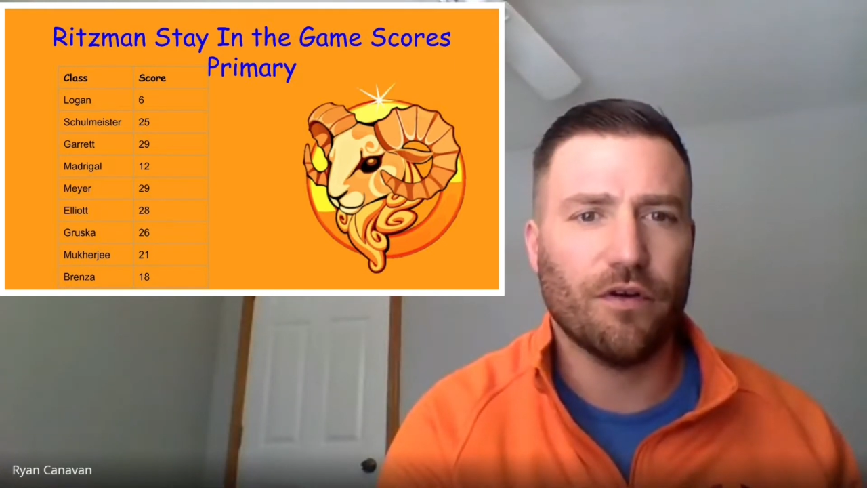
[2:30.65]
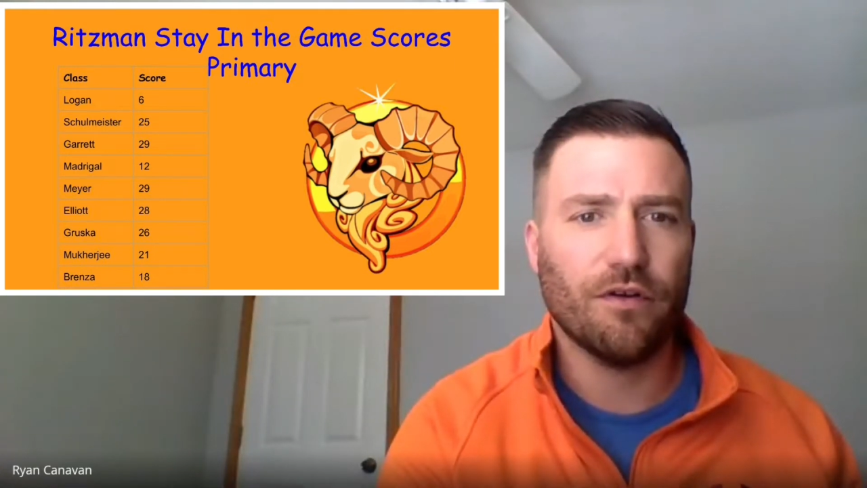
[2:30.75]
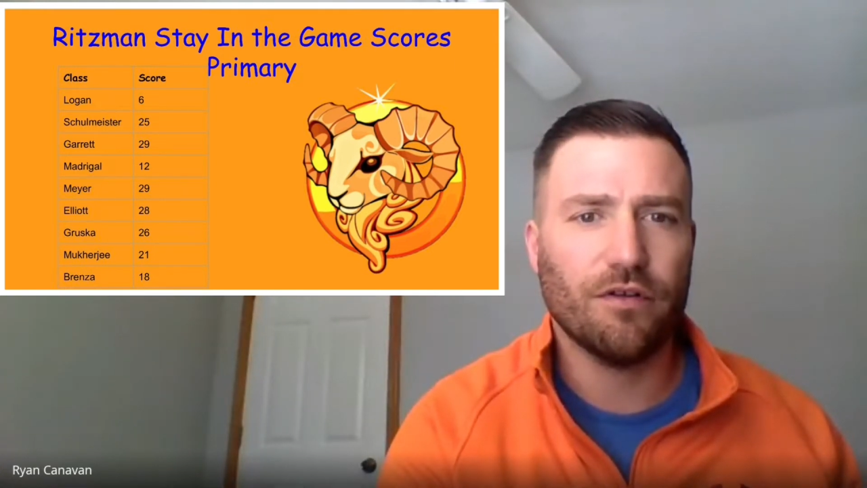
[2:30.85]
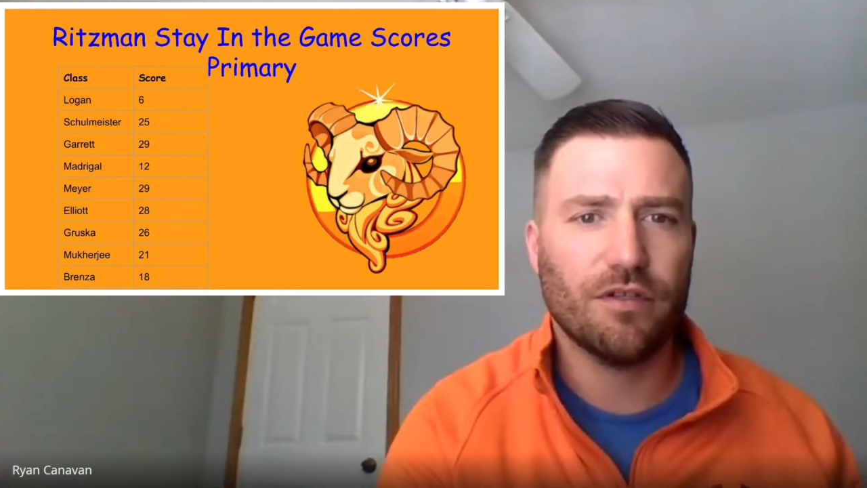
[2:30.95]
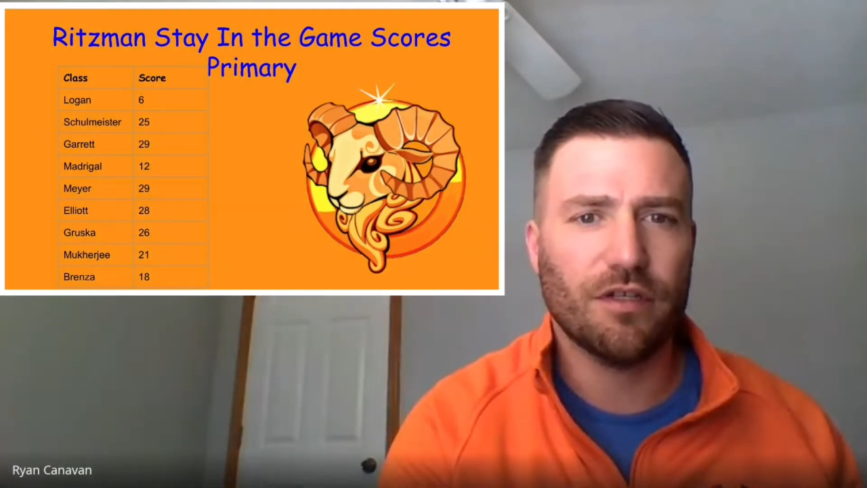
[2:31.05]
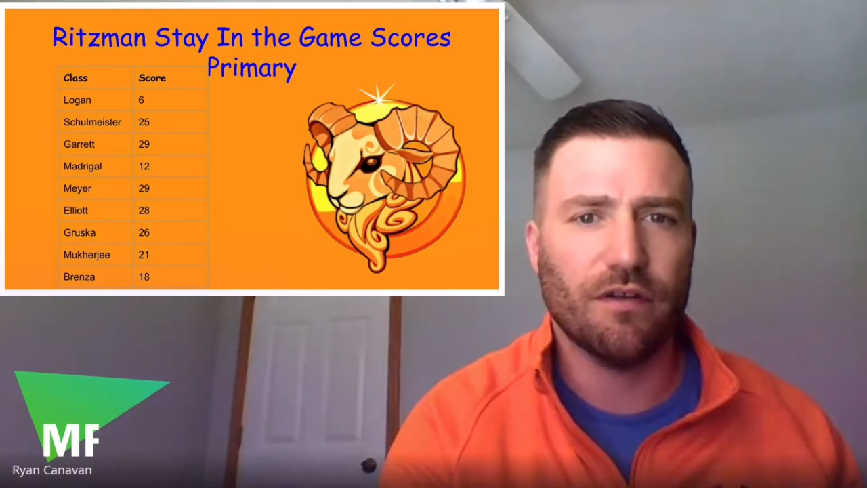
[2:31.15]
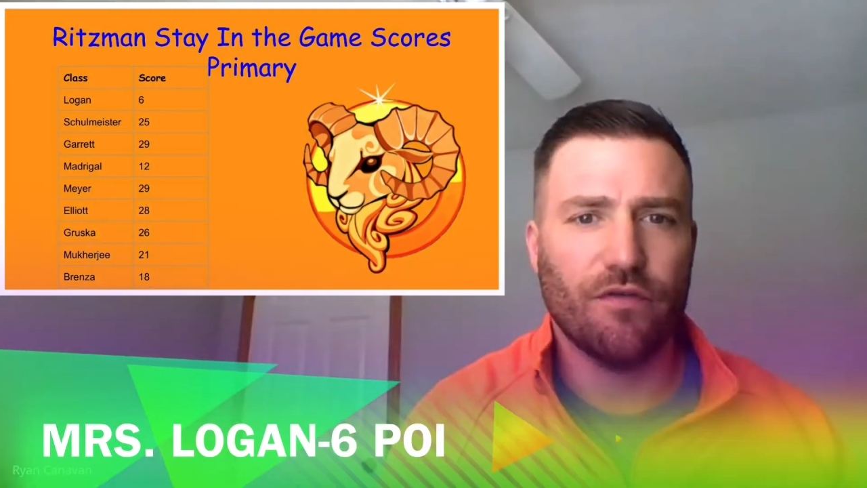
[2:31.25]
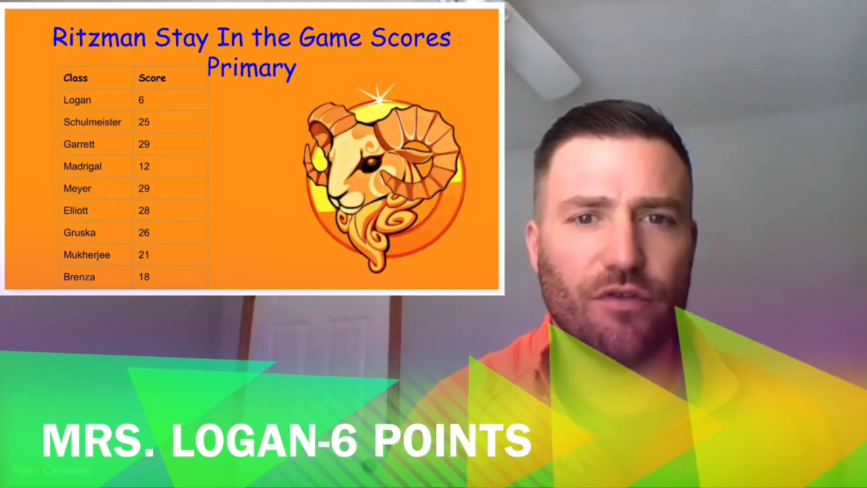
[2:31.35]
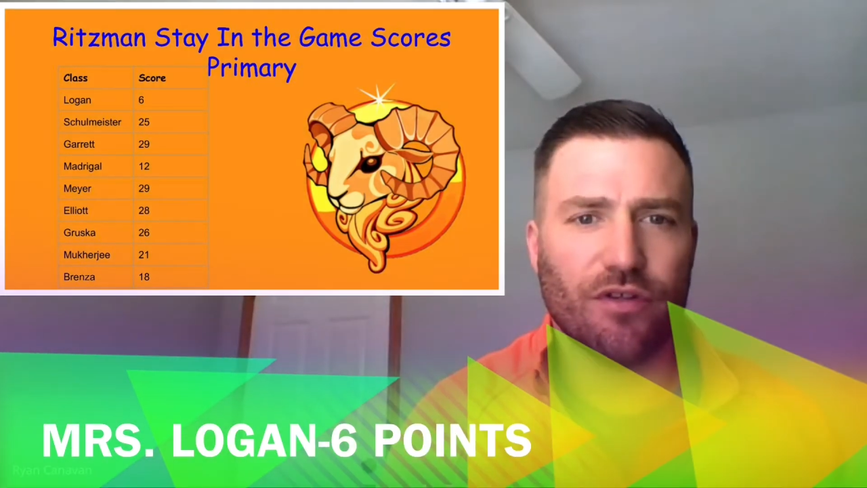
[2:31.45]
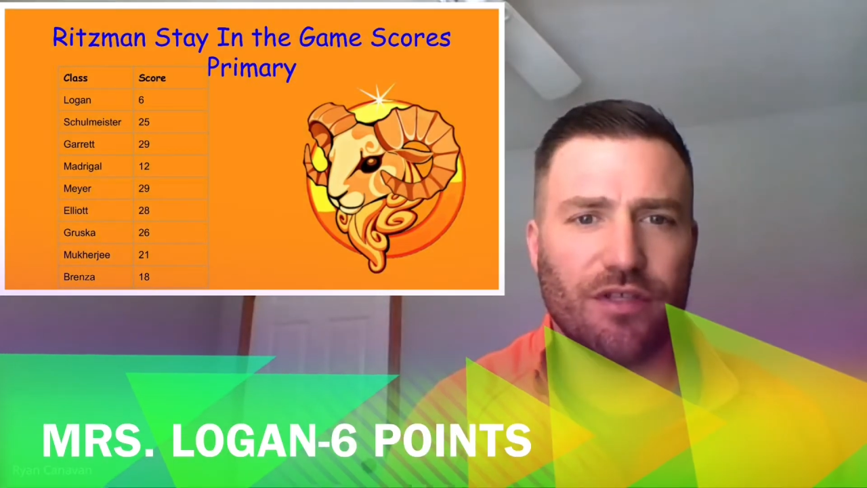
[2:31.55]
And if you can
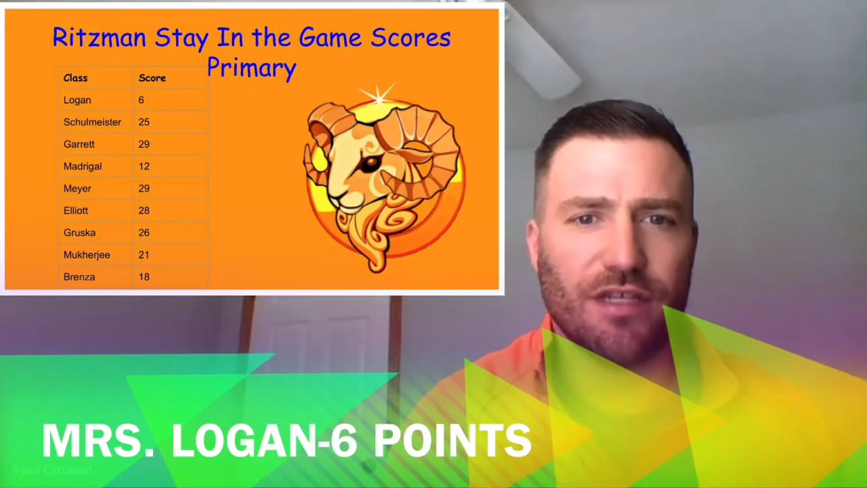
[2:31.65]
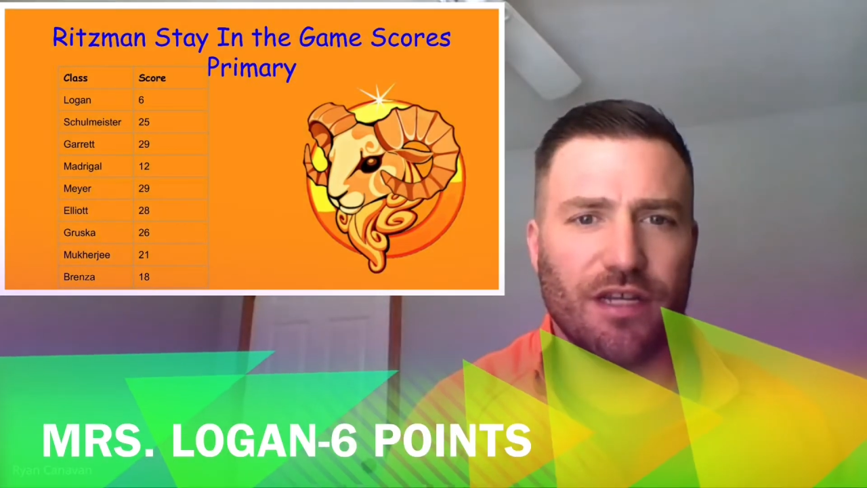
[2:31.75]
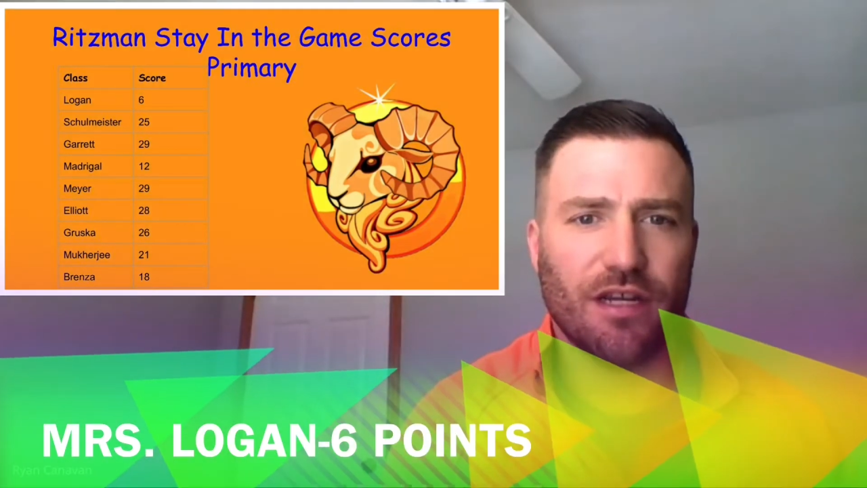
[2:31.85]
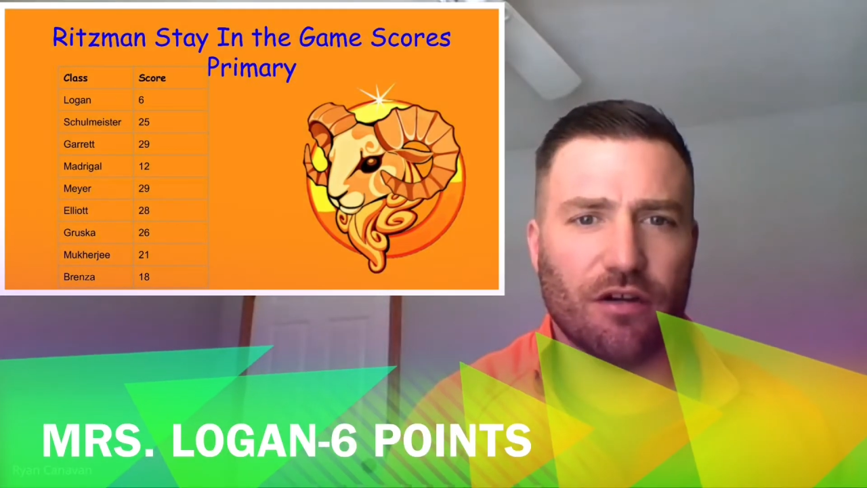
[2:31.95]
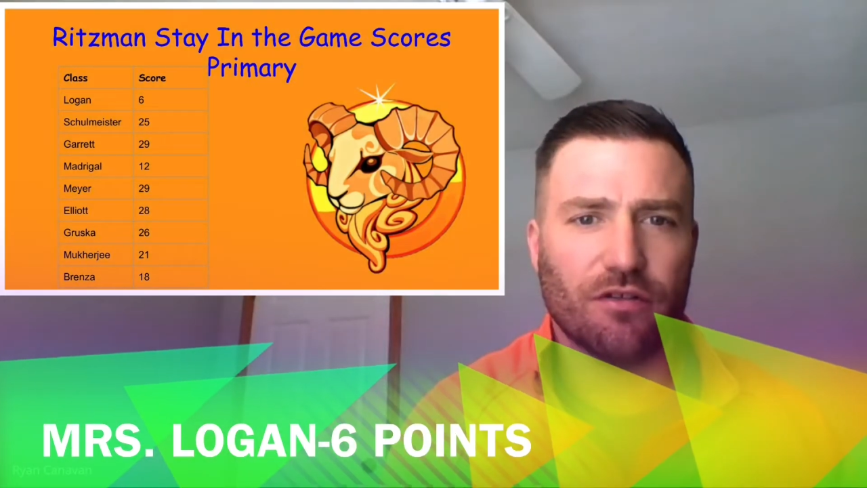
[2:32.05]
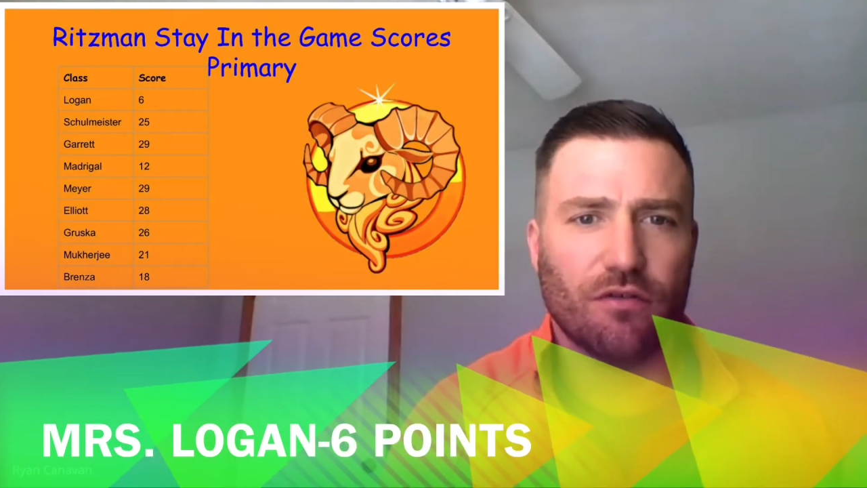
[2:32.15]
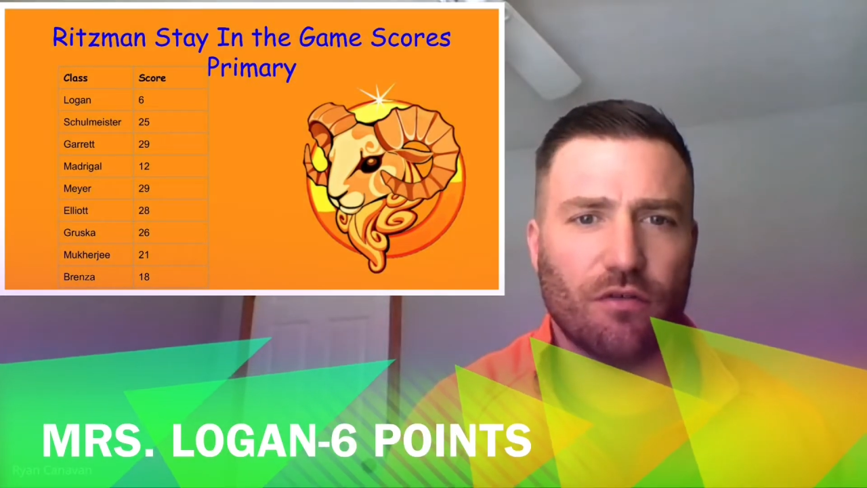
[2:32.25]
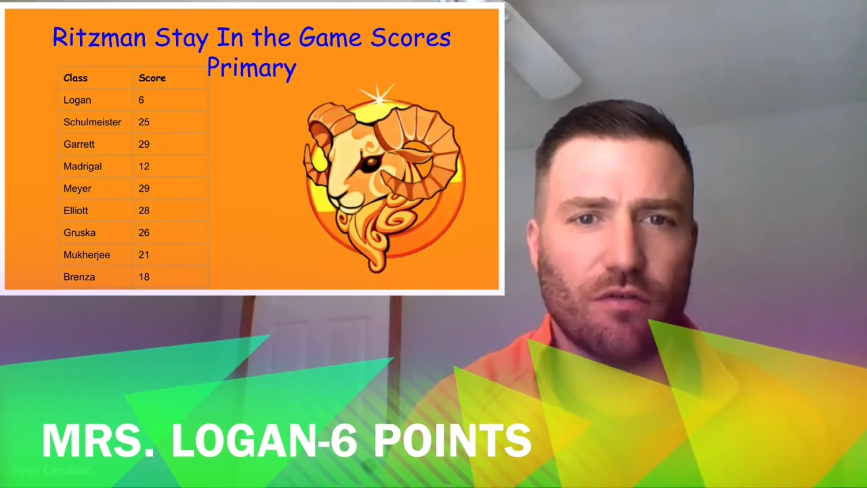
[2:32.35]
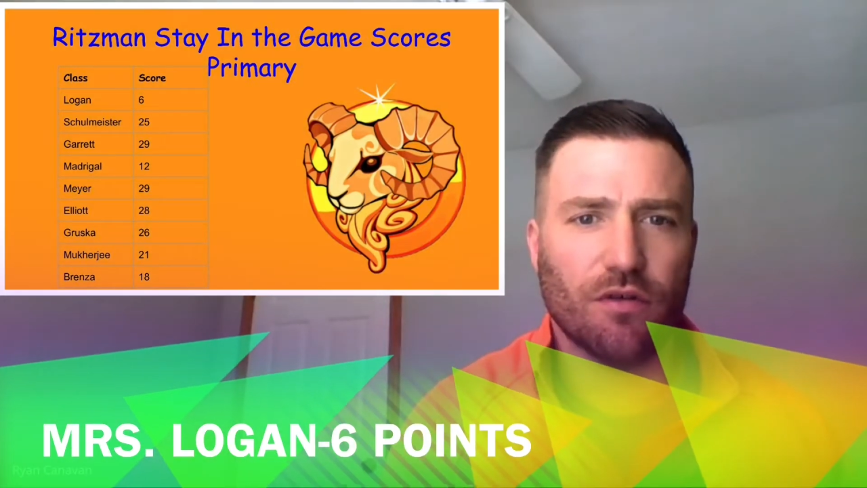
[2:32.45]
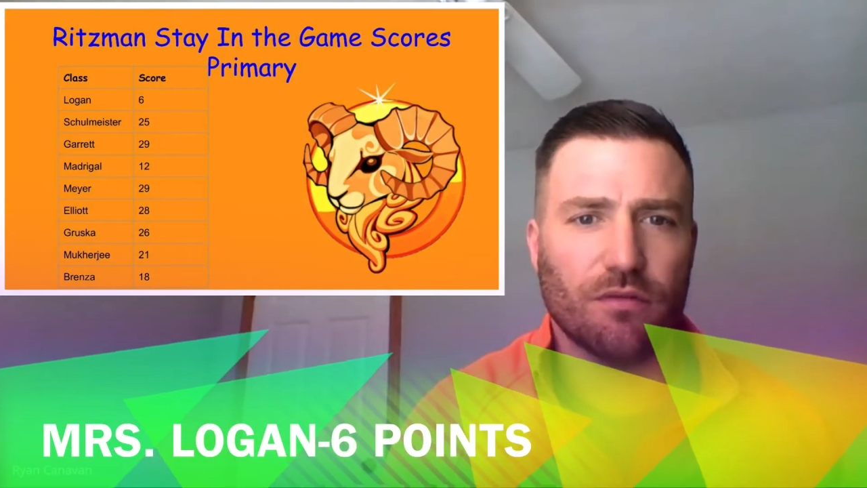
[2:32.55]
see our scores, Mrs.